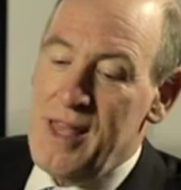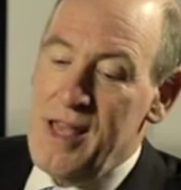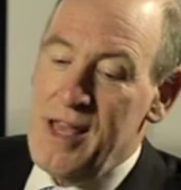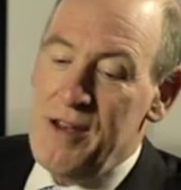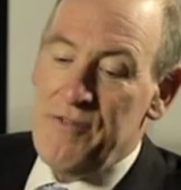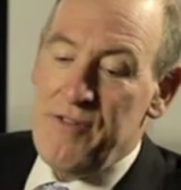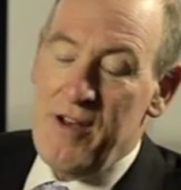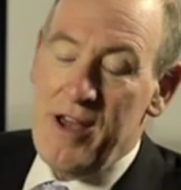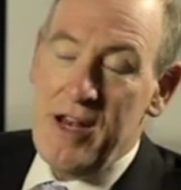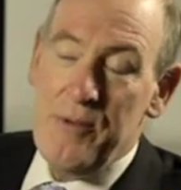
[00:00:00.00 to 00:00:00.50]

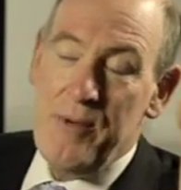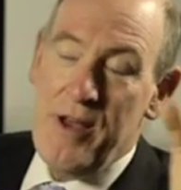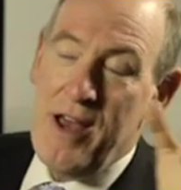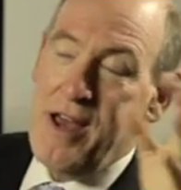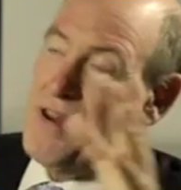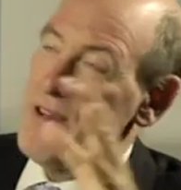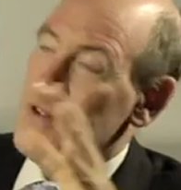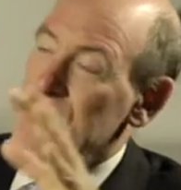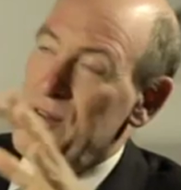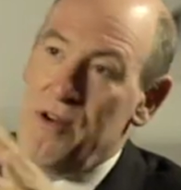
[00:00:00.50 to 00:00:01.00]
And finally, we
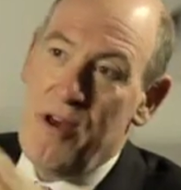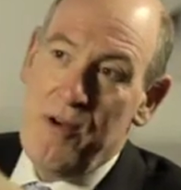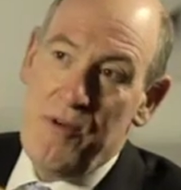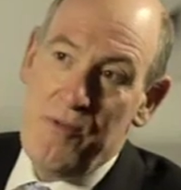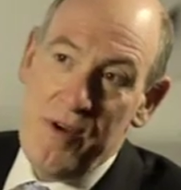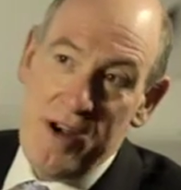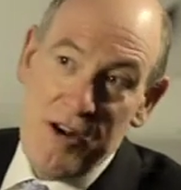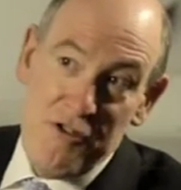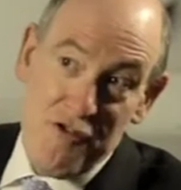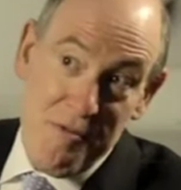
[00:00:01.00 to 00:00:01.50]
had a
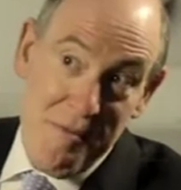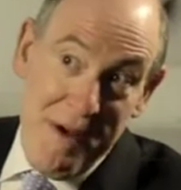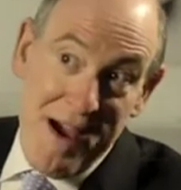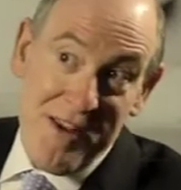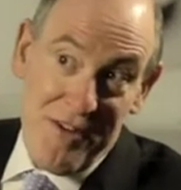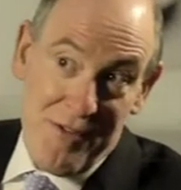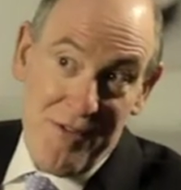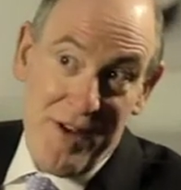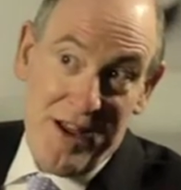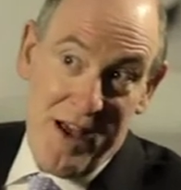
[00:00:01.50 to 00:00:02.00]
really
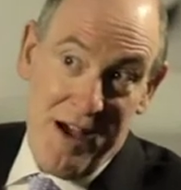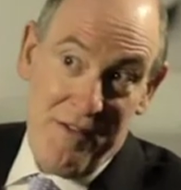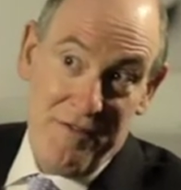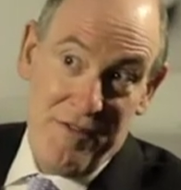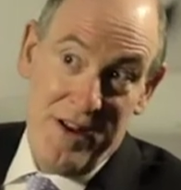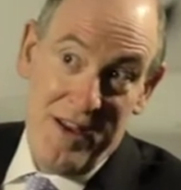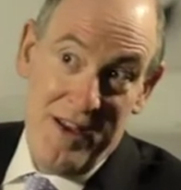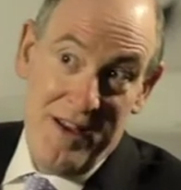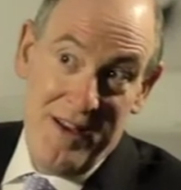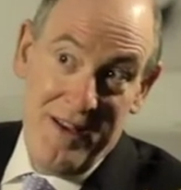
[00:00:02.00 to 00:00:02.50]
dramatic
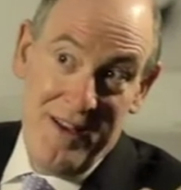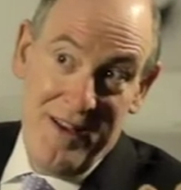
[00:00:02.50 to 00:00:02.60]
recovery